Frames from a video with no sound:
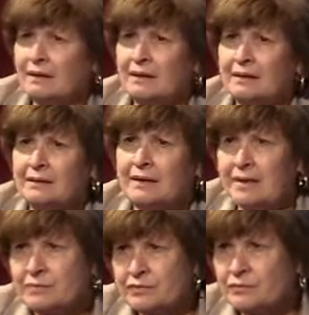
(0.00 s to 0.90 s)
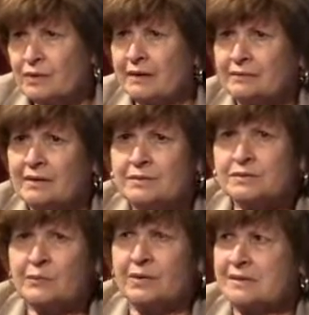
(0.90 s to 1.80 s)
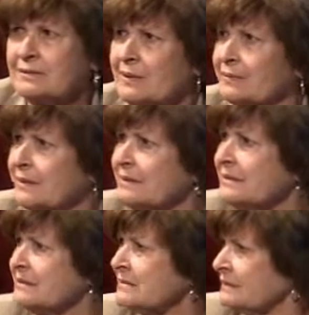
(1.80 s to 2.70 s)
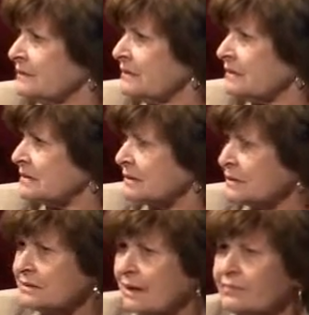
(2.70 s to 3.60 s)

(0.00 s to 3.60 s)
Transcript: I came to Colorado Springs about 1976.